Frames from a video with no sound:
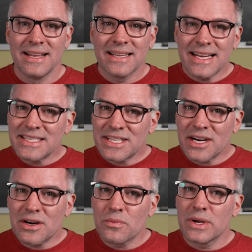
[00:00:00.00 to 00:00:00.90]
Let's
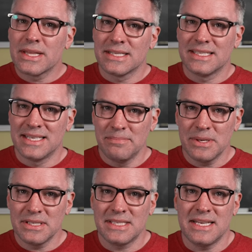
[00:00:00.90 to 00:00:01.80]
start with a
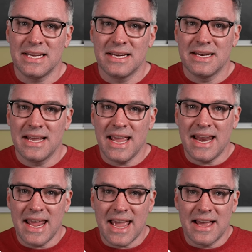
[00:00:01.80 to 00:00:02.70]
simple scene
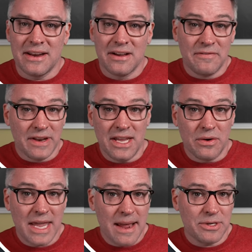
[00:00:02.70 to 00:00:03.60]
and add a video
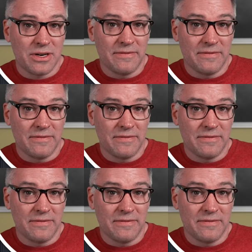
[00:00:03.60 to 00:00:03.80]
capture